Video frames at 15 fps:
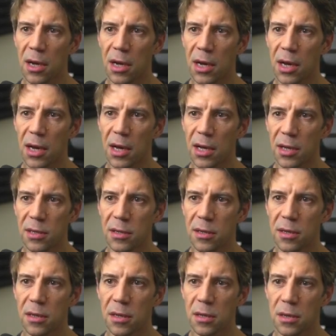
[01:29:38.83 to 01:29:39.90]

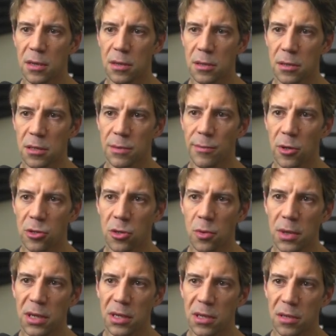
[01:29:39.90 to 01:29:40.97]
and small
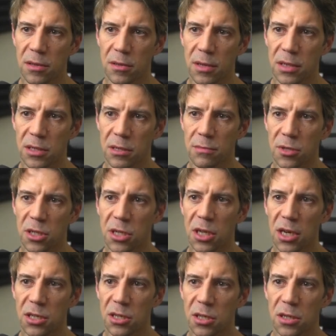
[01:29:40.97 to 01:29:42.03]
tweak, there's some
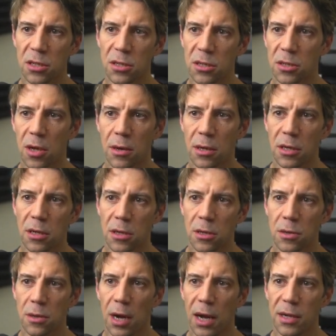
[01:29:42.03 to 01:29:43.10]
suggestions. So I'm going to
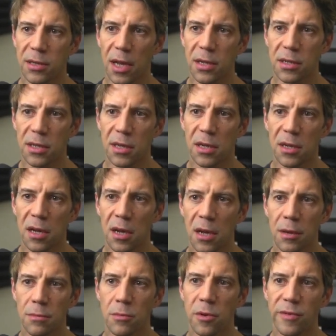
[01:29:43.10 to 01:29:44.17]
do Alt-Enter,
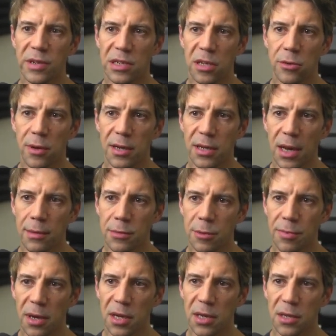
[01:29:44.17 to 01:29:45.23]
move it to the right
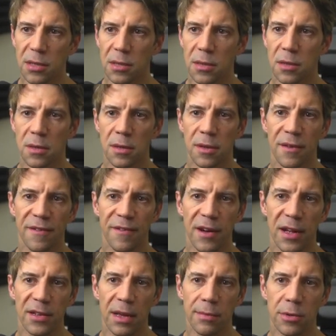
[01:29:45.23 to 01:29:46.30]
namespace. The
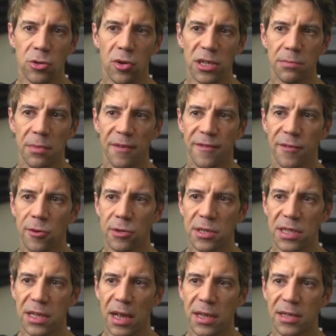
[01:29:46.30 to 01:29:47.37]
file name it created before is
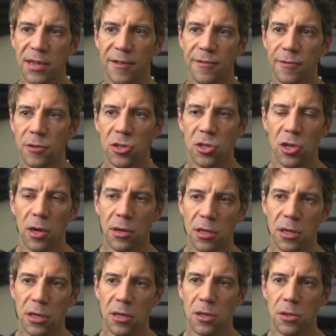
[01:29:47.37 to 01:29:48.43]
slightly different, so I'm going
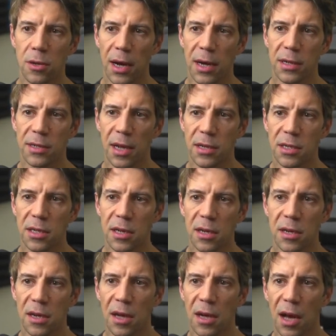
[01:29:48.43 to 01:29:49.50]
to do
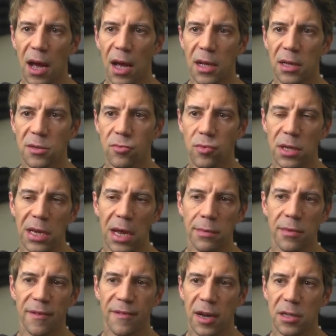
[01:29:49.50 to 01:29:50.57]
Alt-Enter and rename
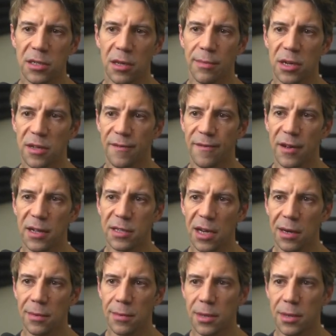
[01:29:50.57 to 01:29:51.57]
the file to match the file type.